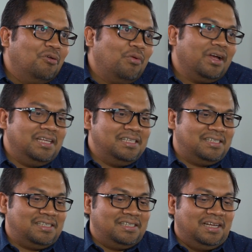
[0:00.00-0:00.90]
why
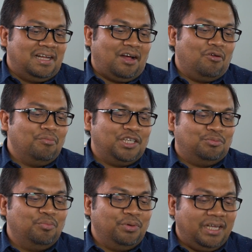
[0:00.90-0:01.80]
is how
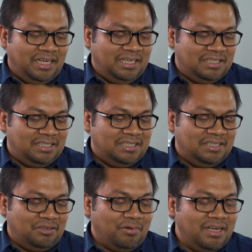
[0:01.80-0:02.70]
much people age,
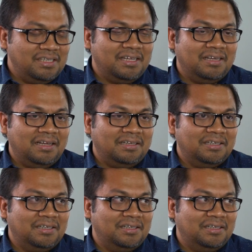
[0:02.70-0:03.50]
why is that like